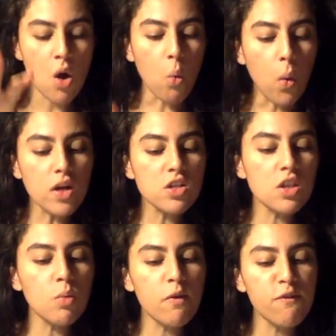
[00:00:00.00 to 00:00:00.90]
What is it
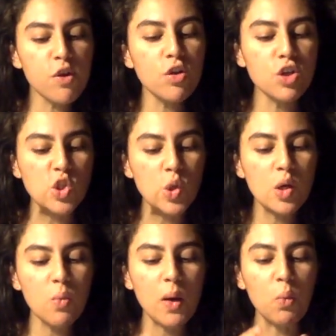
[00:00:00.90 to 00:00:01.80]
that we feel in a
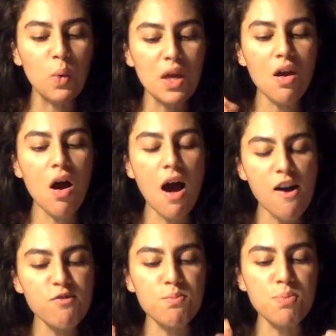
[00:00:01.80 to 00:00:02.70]
certain way we
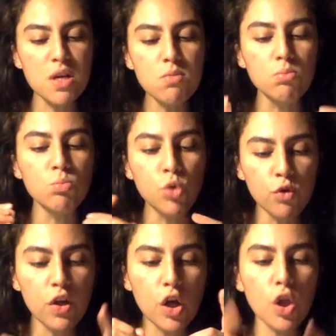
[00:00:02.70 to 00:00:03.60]
have been
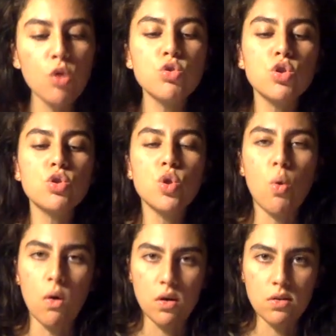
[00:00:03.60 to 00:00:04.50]
moving closer
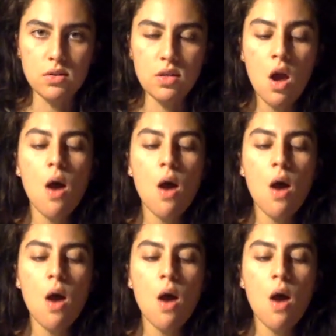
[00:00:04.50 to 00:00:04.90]
towards?